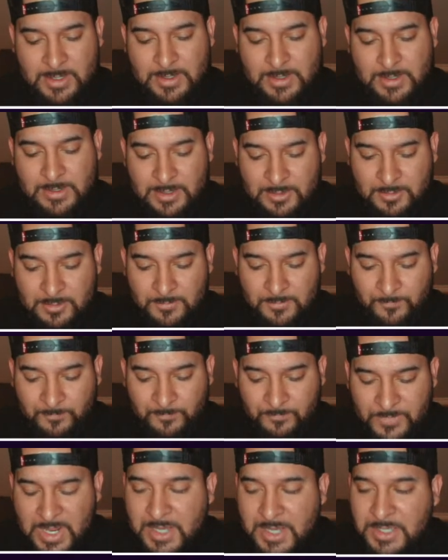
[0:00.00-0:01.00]
And
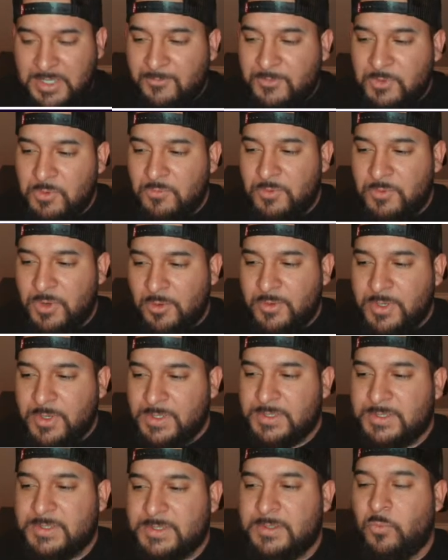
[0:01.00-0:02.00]
if you
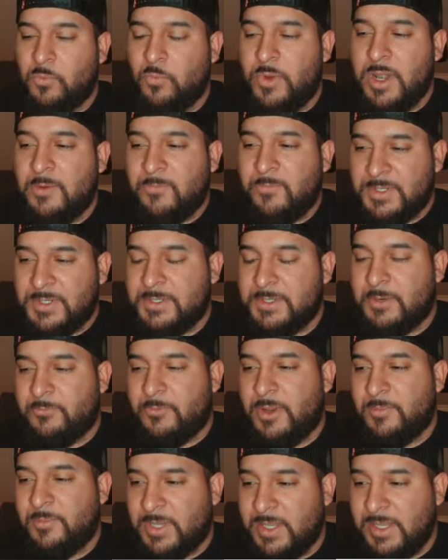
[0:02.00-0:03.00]
notice, whenever it's a
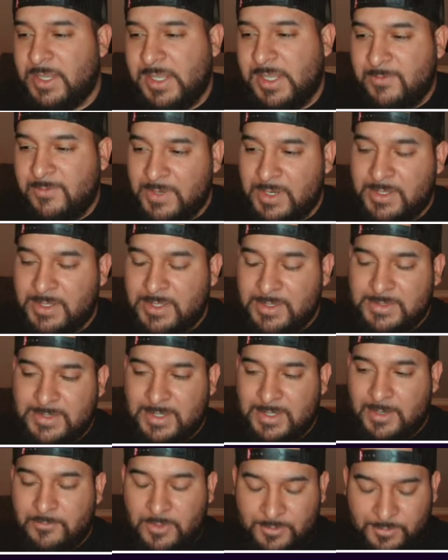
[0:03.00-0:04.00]
run play, even an
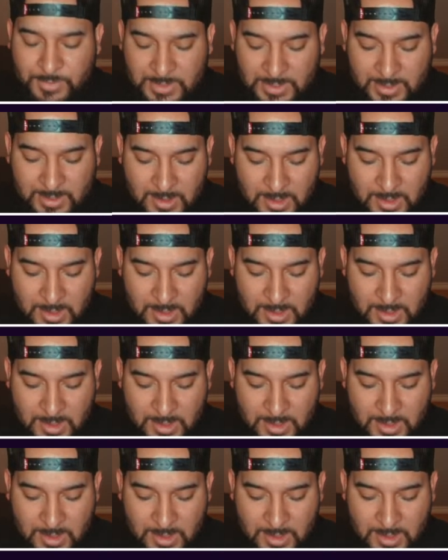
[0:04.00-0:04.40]
inside run play,